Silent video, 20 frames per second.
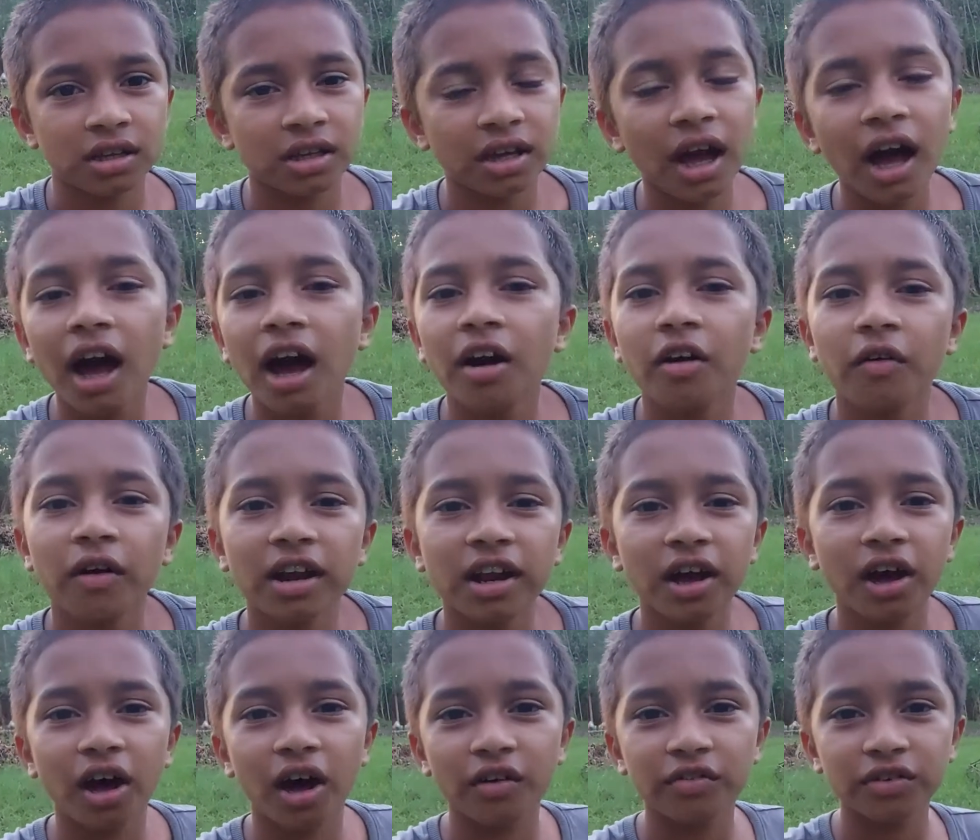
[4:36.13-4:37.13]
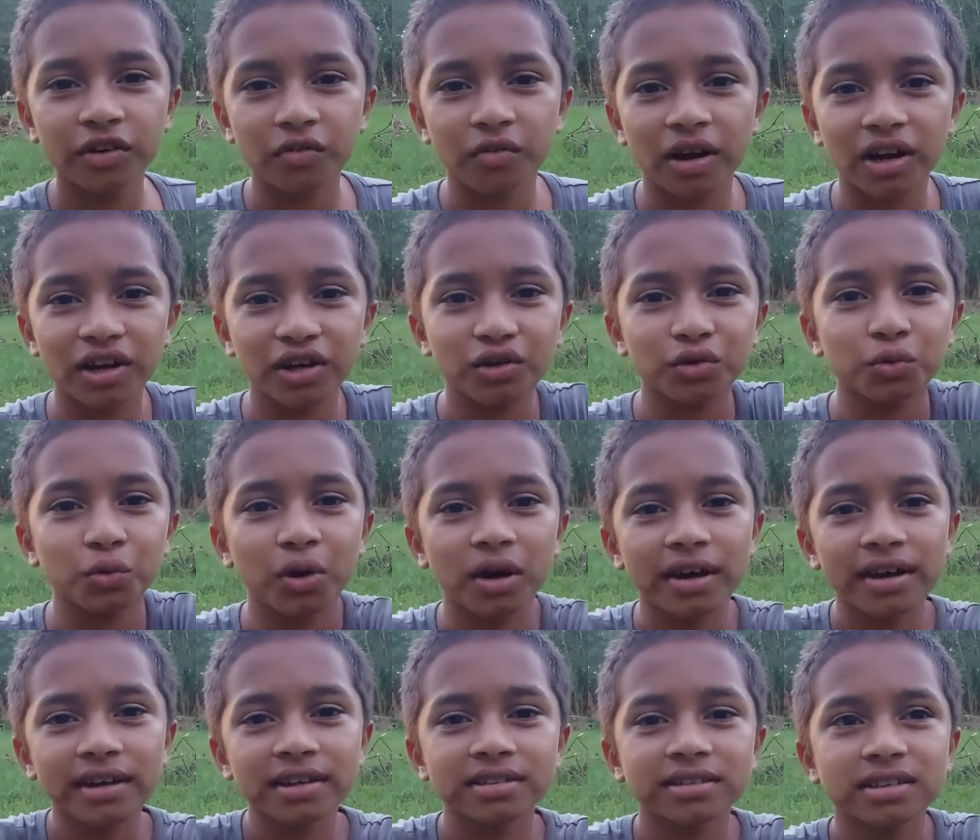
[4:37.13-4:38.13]
Yeah, after 1 or 2
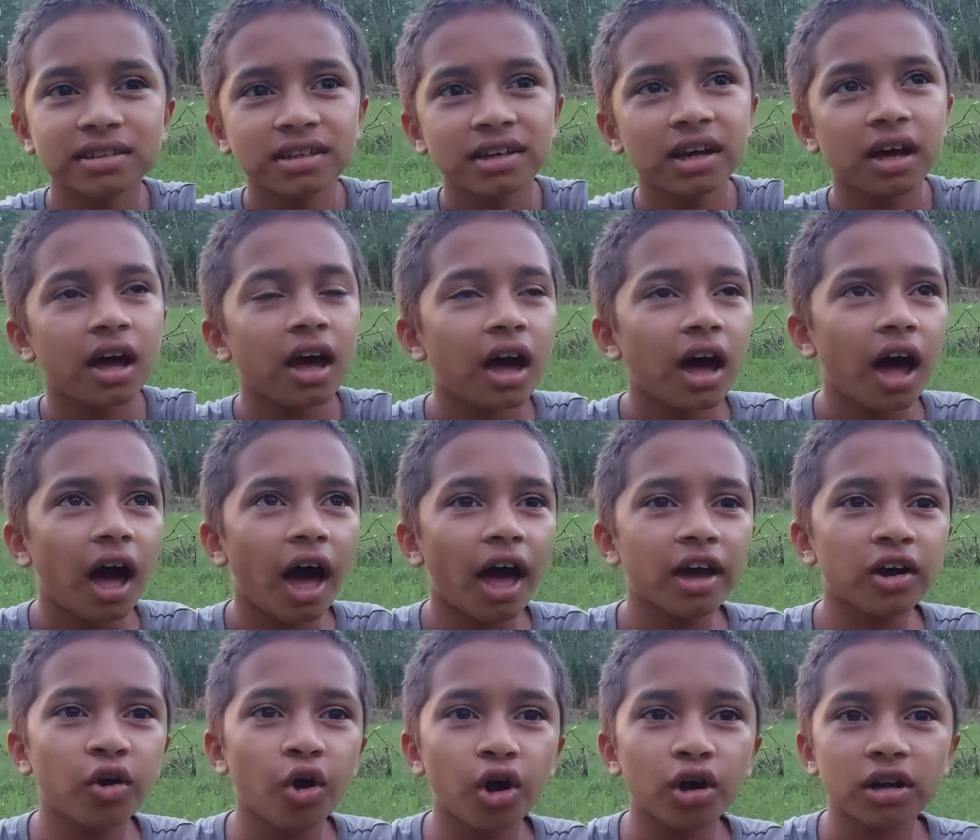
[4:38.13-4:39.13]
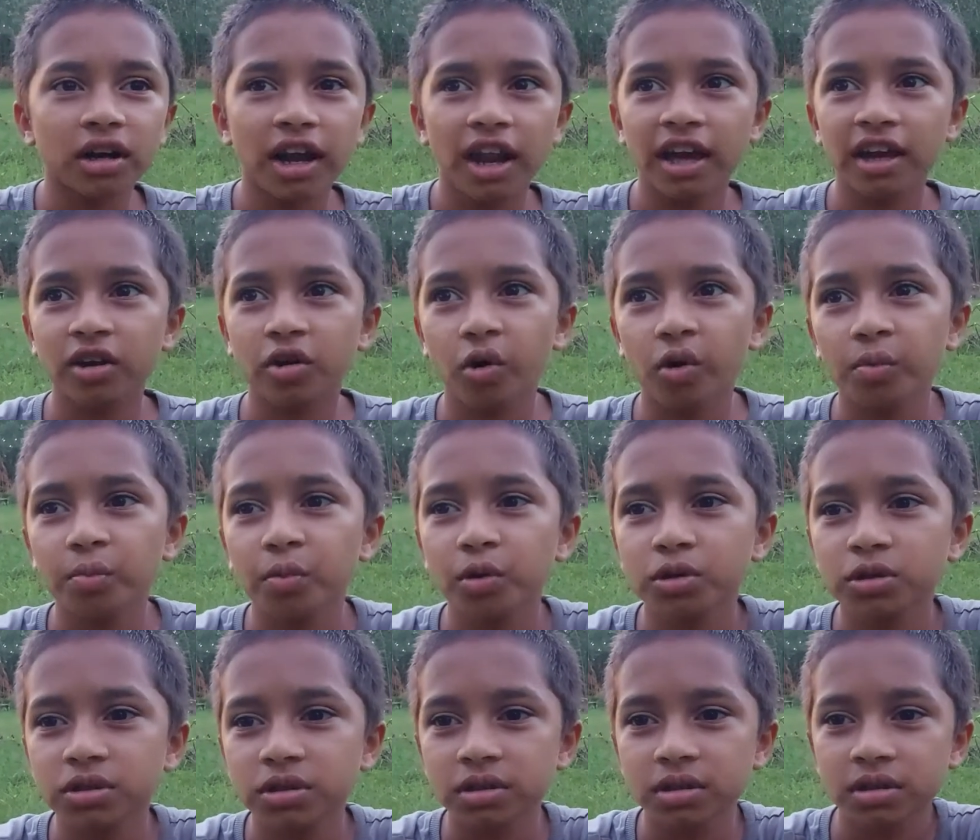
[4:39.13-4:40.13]
years, I got like
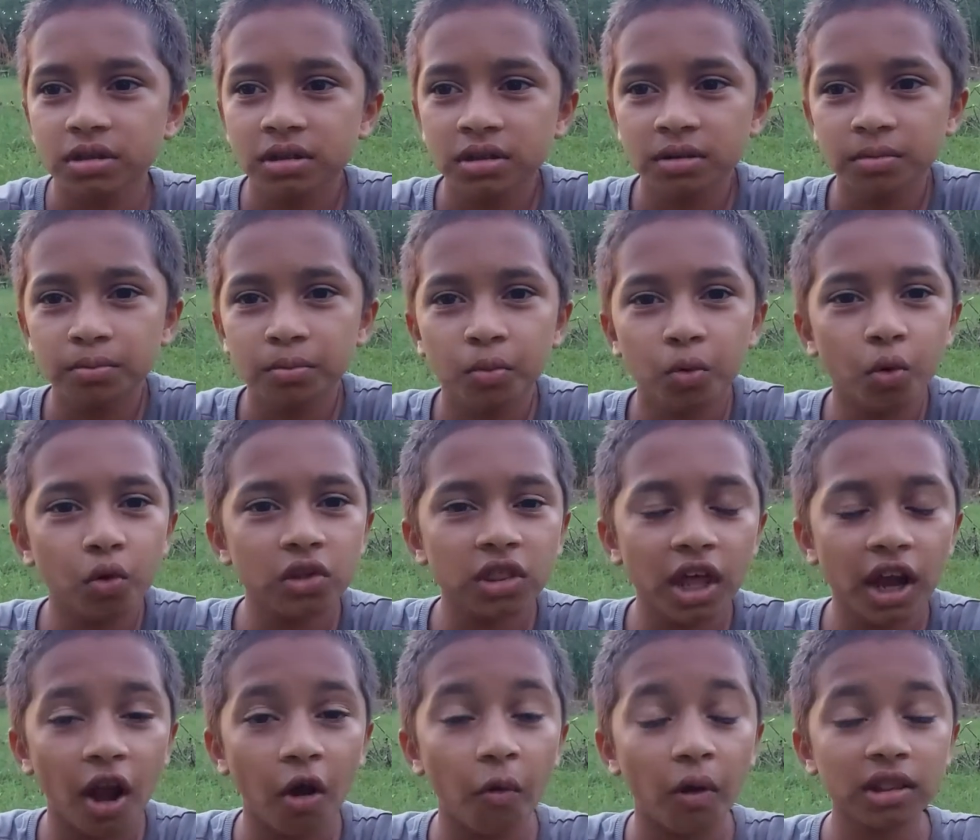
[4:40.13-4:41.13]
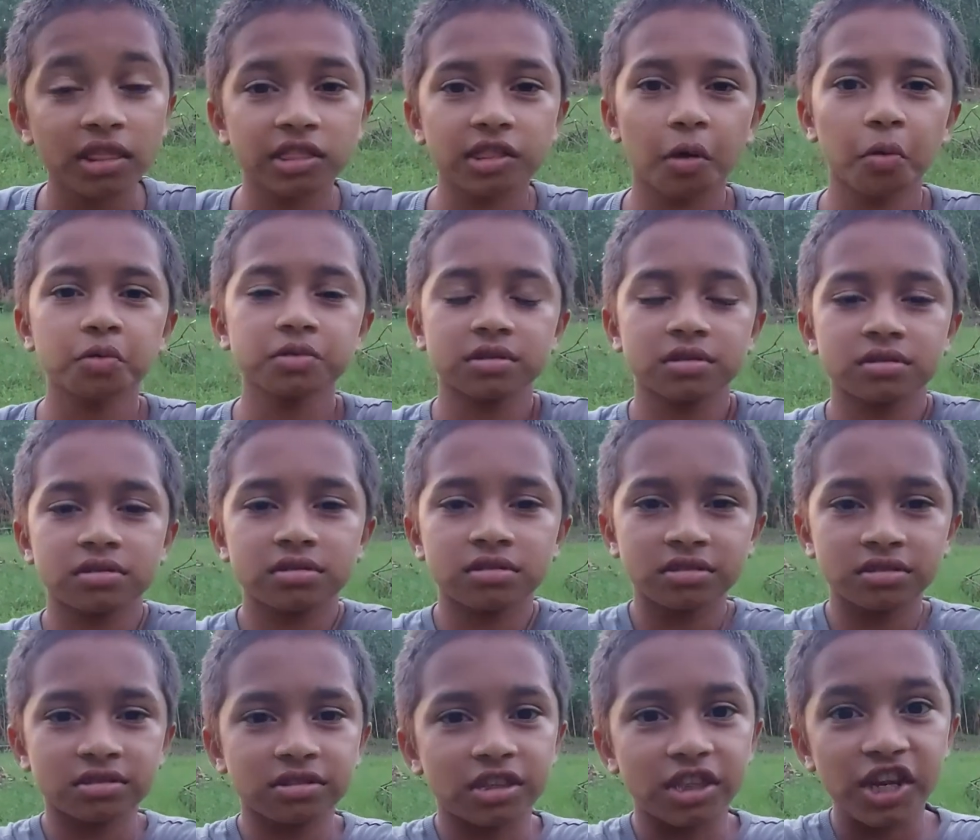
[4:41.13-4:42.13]
almost more than
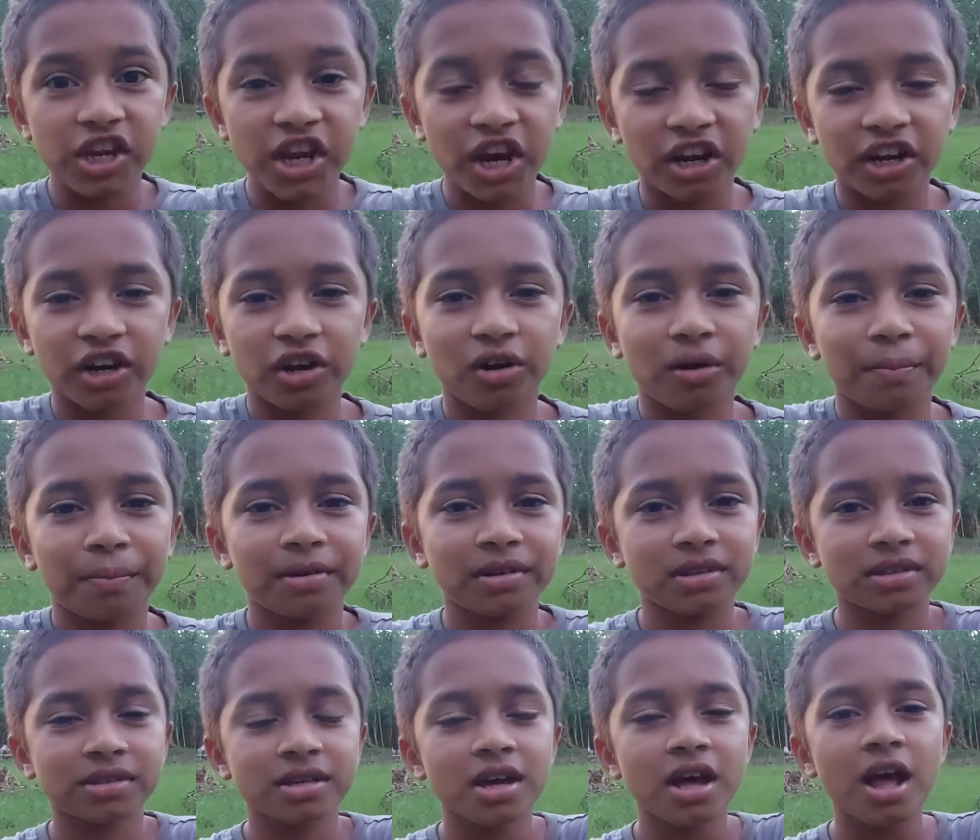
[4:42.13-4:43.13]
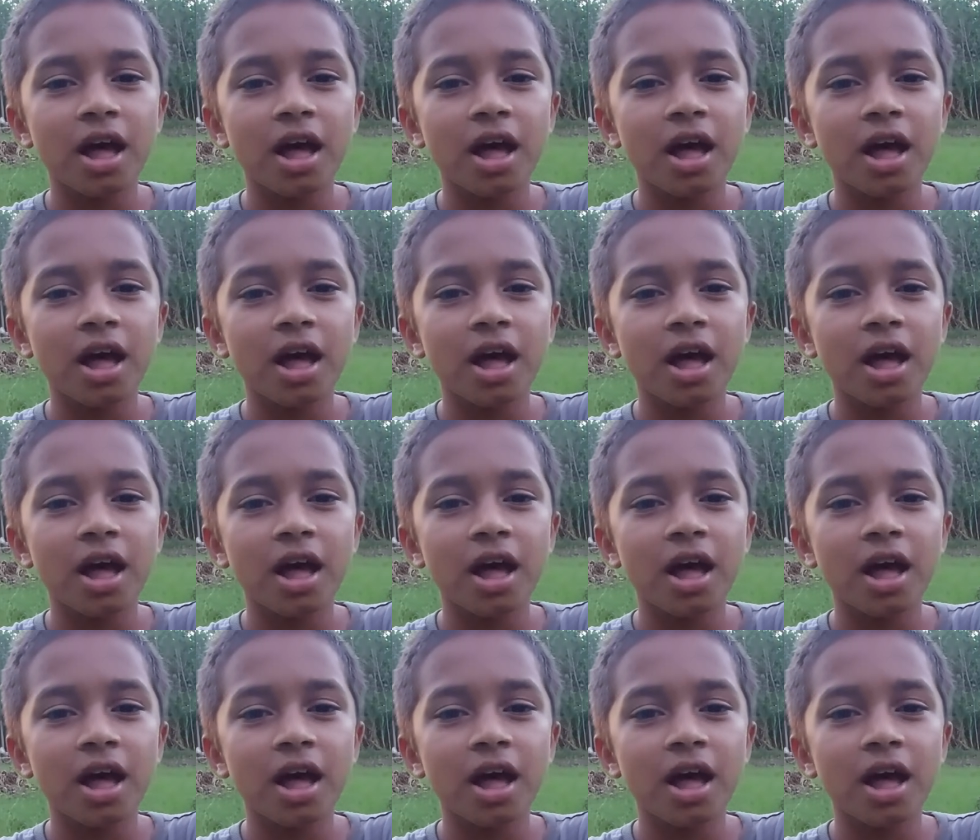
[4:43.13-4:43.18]
1,300 rupees.